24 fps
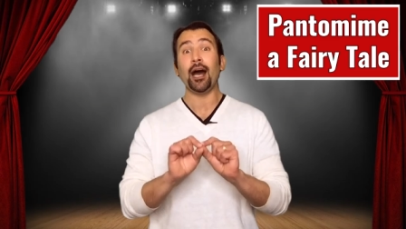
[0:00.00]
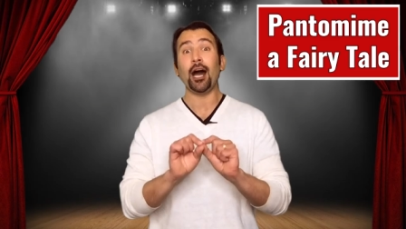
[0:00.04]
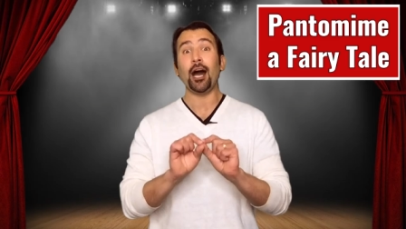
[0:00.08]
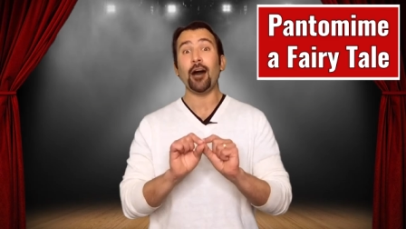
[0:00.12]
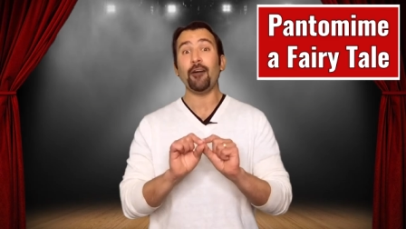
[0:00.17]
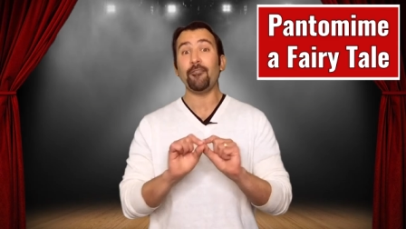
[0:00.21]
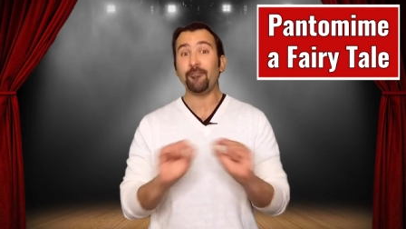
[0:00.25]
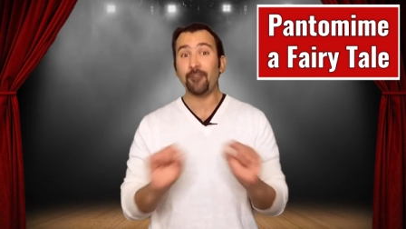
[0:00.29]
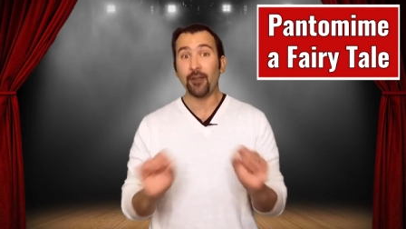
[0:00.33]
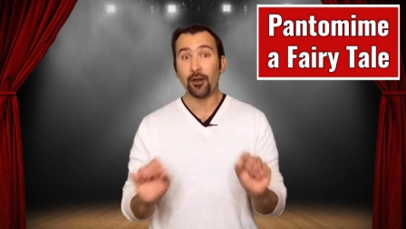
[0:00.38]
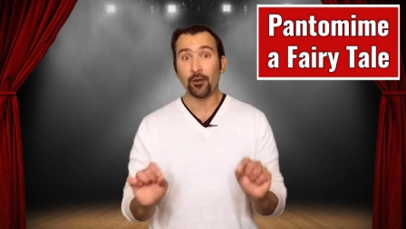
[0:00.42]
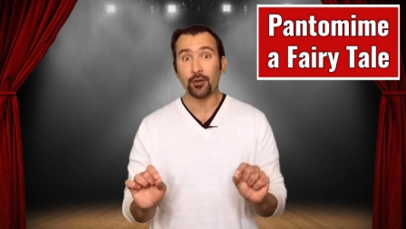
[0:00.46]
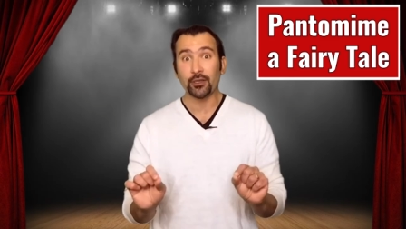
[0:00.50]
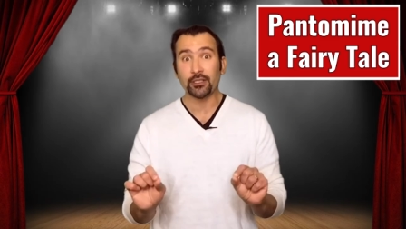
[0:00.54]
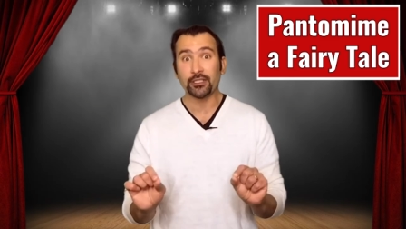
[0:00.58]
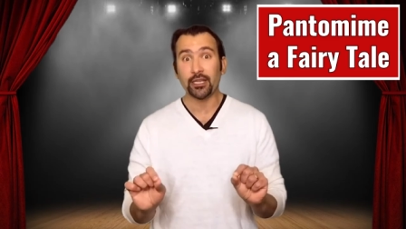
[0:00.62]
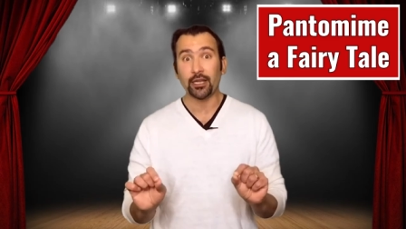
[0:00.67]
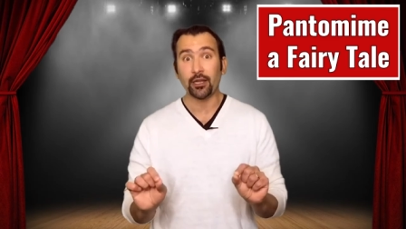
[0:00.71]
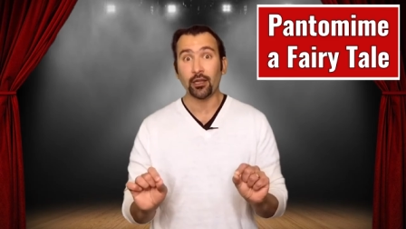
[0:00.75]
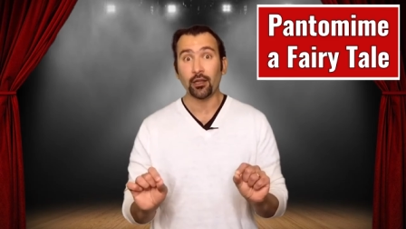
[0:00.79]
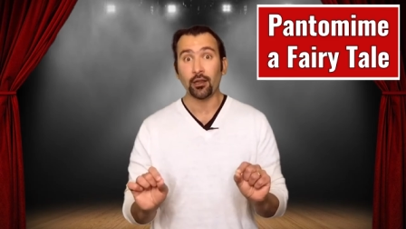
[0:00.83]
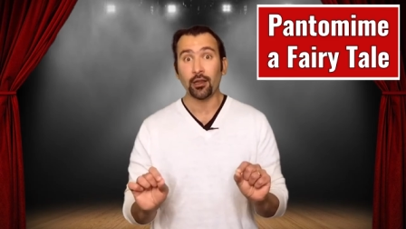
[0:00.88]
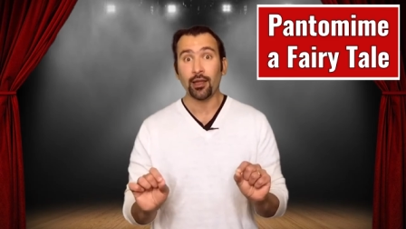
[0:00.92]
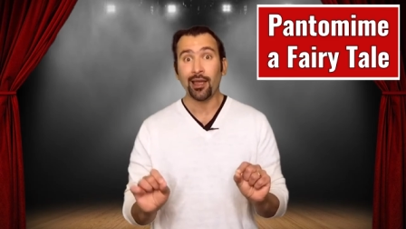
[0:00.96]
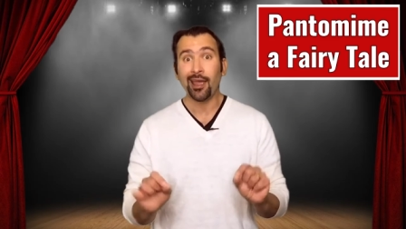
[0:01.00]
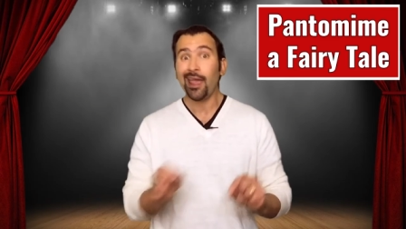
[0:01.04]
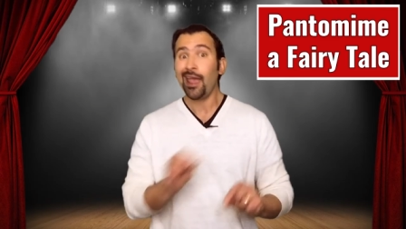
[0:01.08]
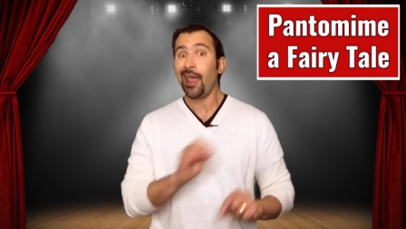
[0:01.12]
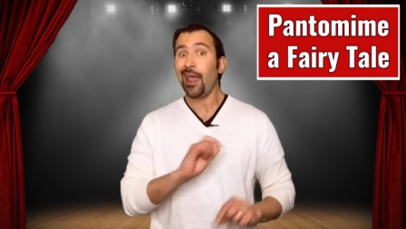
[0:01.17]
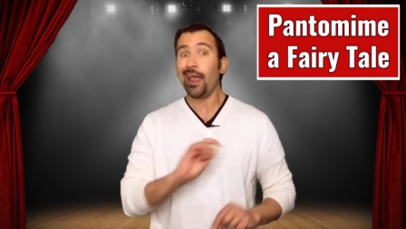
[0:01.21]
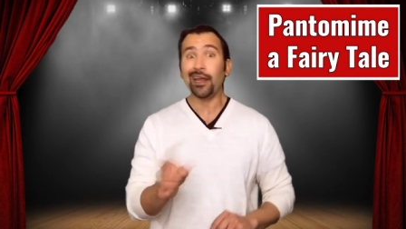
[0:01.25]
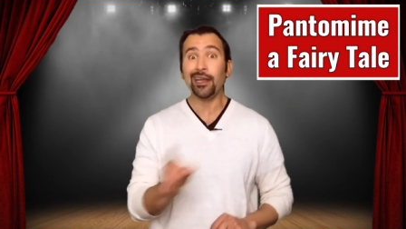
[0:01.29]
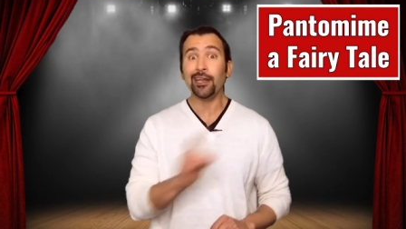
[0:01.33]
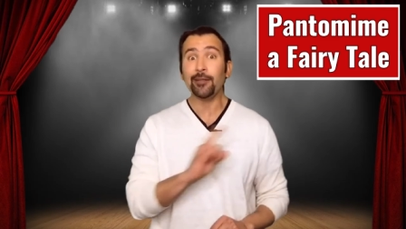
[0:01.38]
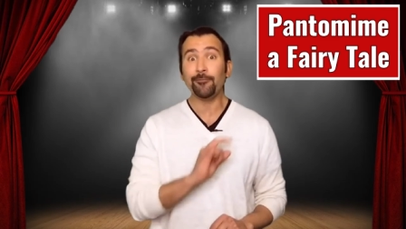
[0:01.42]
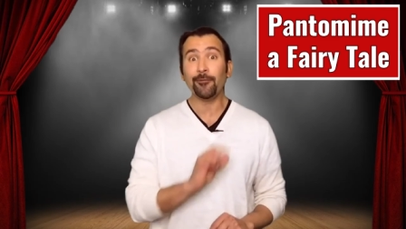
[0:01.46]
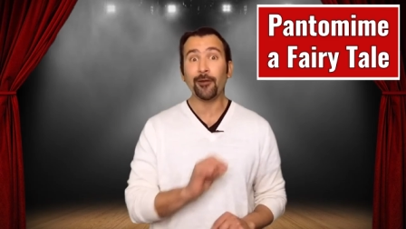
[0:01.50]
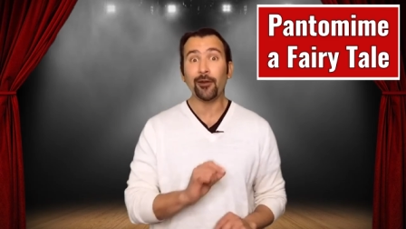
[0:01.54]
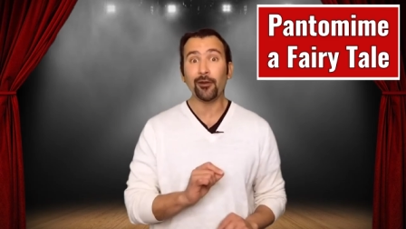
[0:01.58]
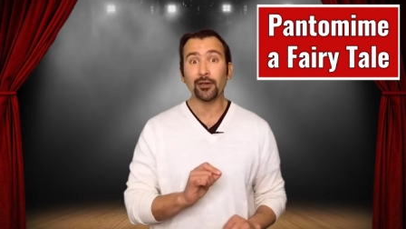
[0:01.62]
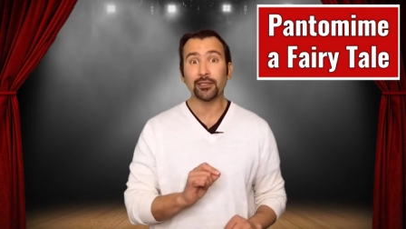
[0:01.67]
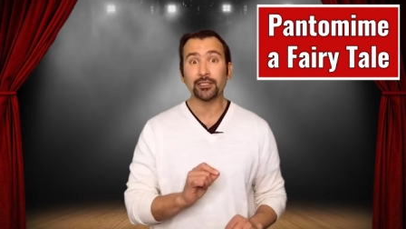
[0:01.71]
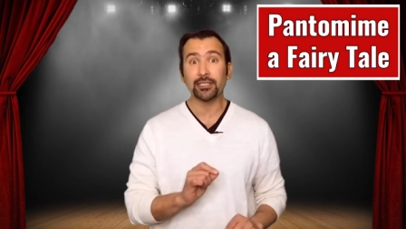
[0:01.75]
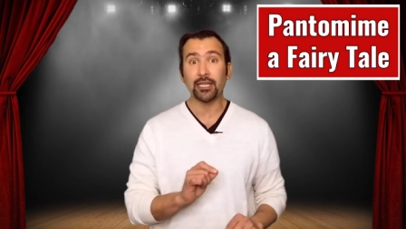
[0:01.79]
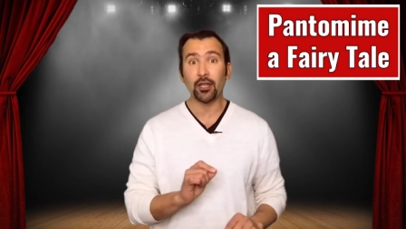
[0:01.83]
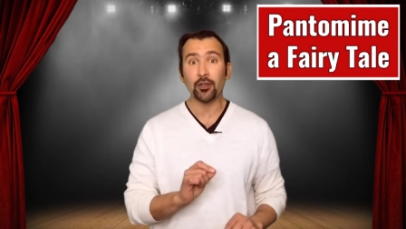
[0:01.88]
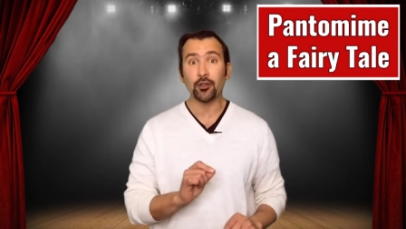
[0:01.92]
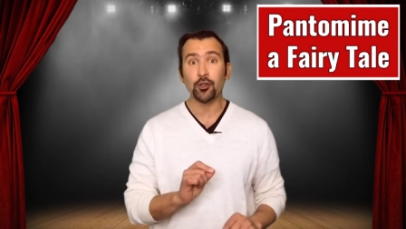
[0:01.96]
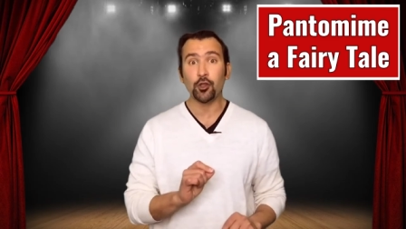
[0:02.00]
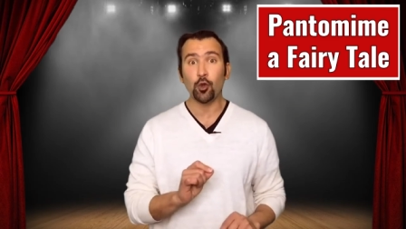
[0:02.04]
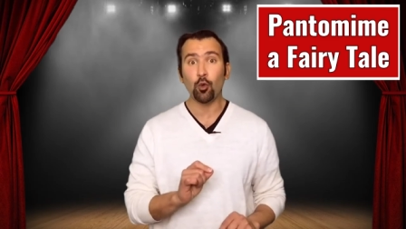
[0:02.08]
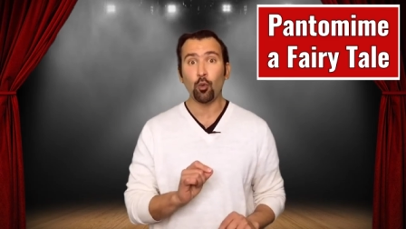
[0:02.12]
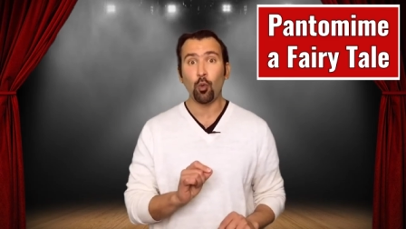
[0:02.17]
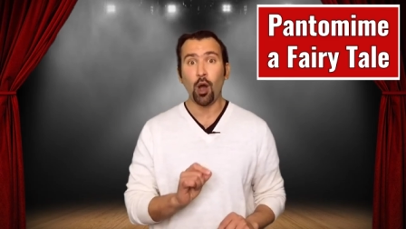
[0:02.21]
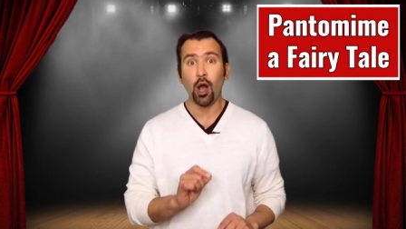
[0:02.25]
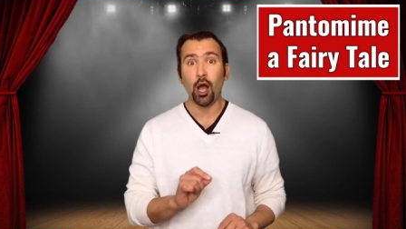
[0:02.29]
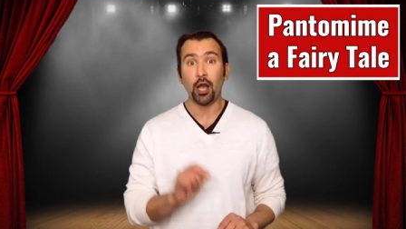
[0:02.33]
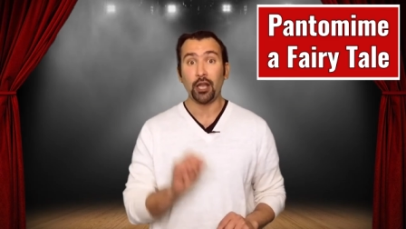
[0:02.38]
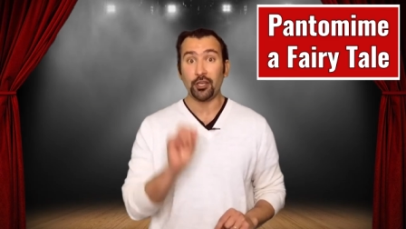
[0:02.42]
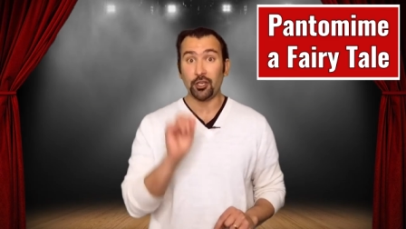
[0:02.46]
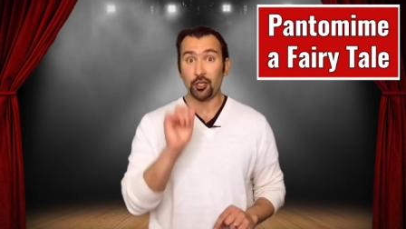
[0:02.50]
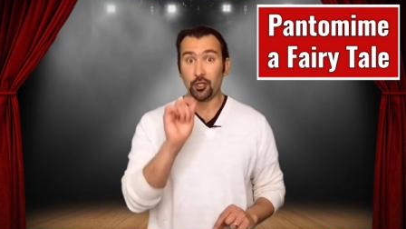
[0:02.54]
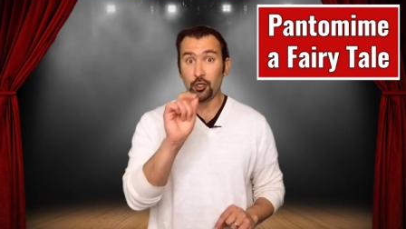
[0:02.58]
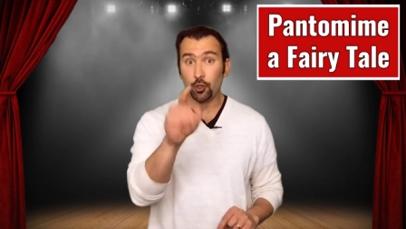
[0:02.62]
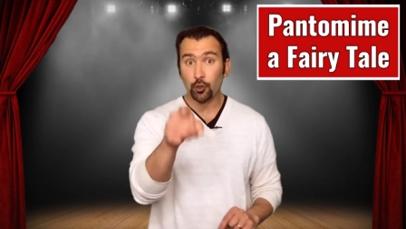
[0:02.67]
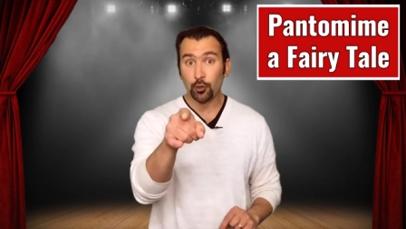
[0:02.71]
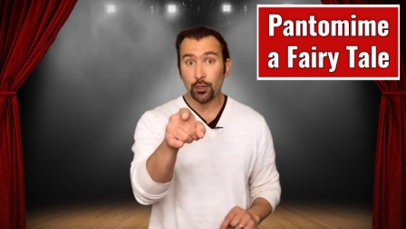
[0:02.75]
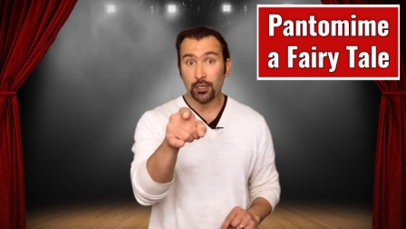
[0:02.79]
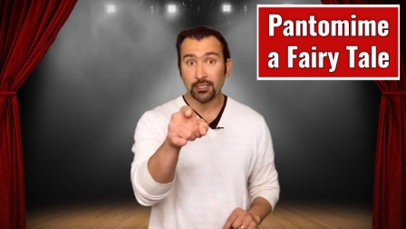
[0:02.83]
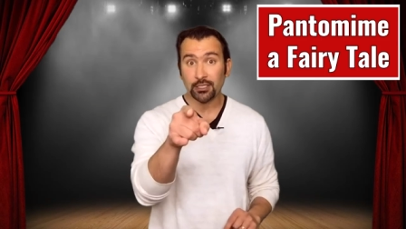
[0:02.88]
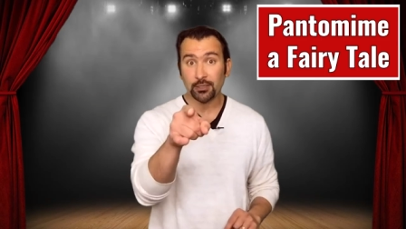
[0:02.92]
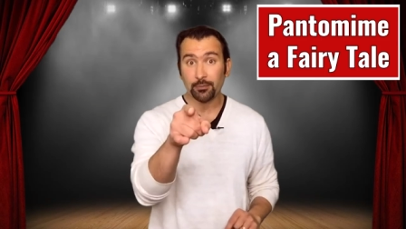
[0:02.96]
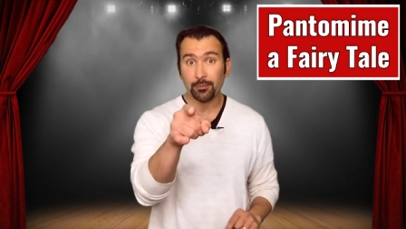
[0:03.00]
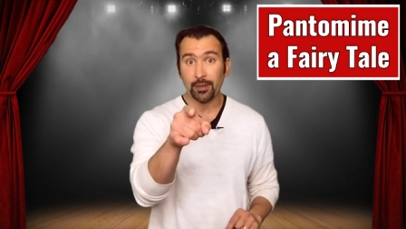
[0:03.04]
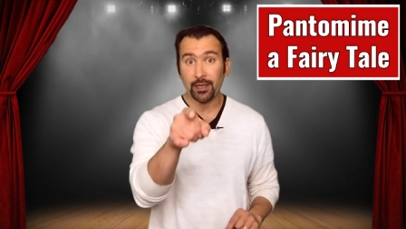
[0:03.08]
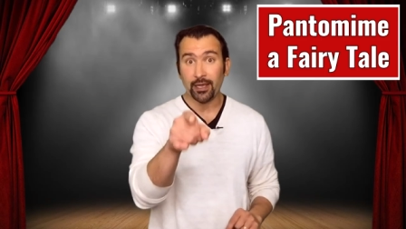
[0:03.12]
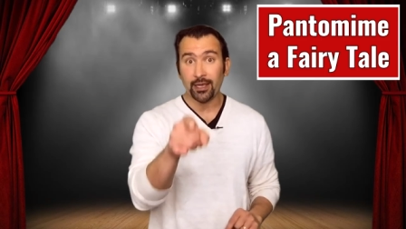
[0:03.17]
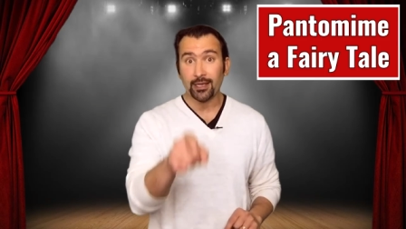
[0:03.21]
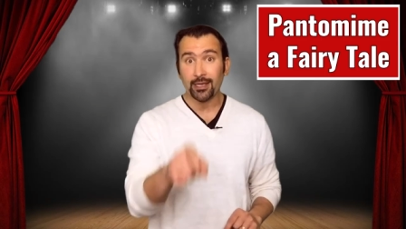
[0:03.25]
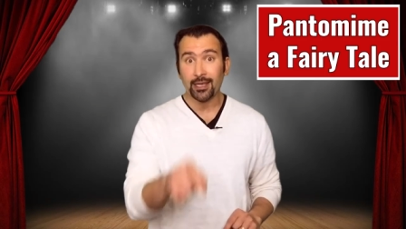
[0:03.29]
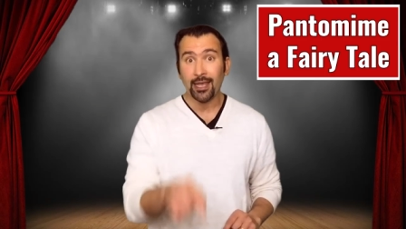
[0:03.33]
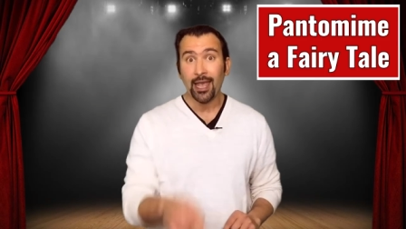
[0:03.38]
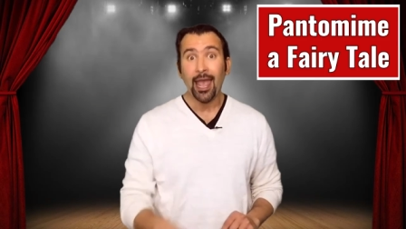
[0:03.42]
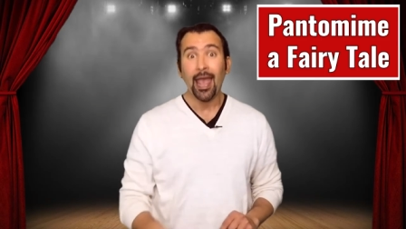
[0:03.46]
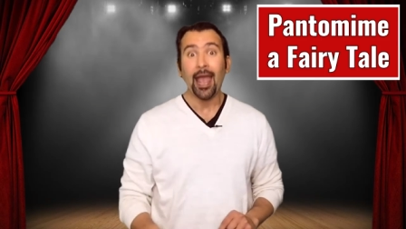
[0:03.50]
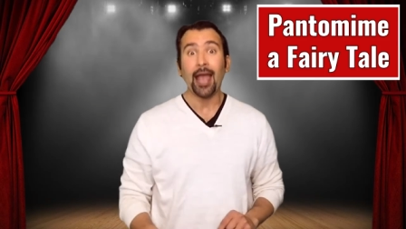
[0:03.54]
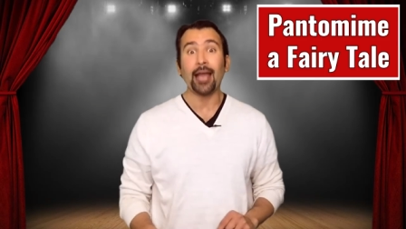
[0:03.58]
a fairy tale. Any fairy tale you want, you get to pick,